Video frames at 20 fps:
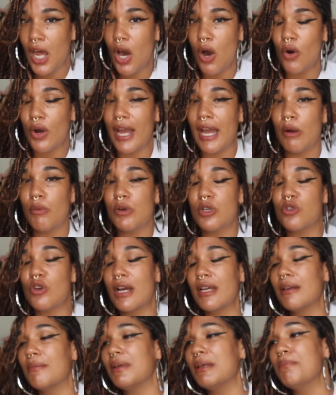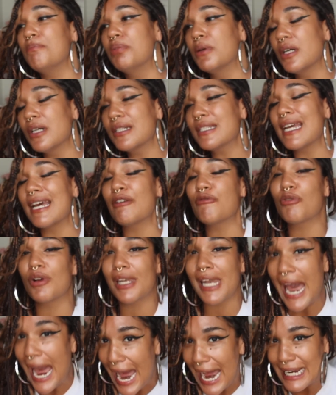Okay, we're trying to be booked and
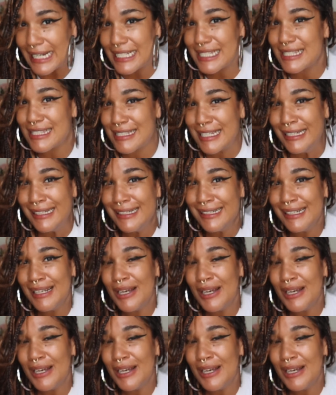relaxed.